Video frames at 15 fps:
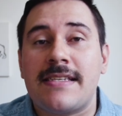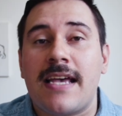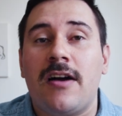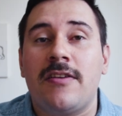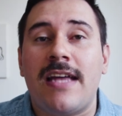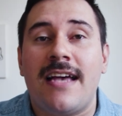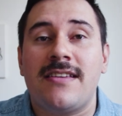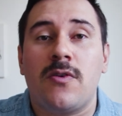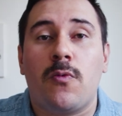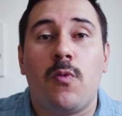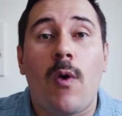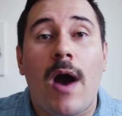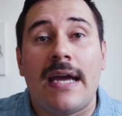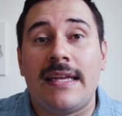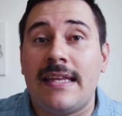is held as a
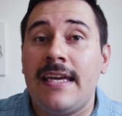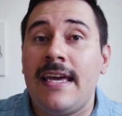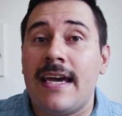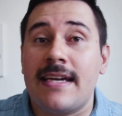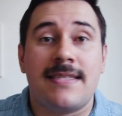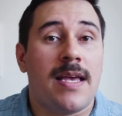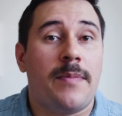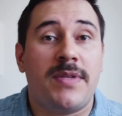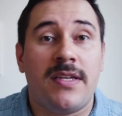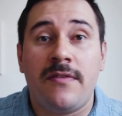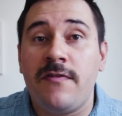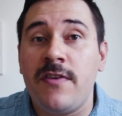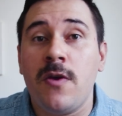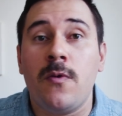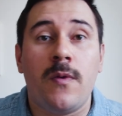widely accepted
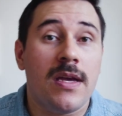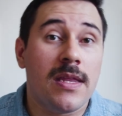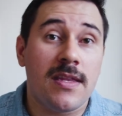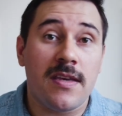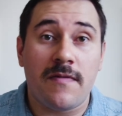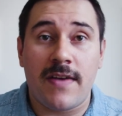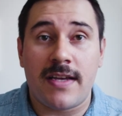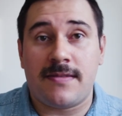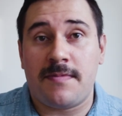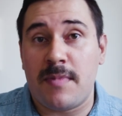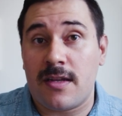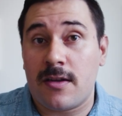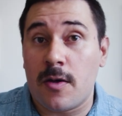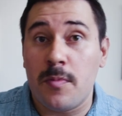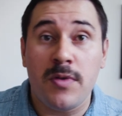view in the
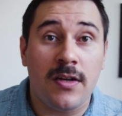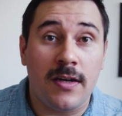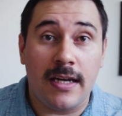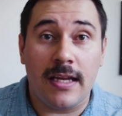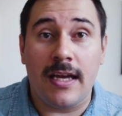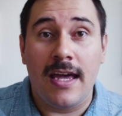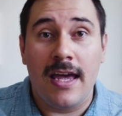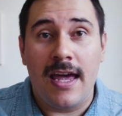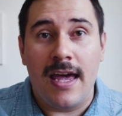investment community.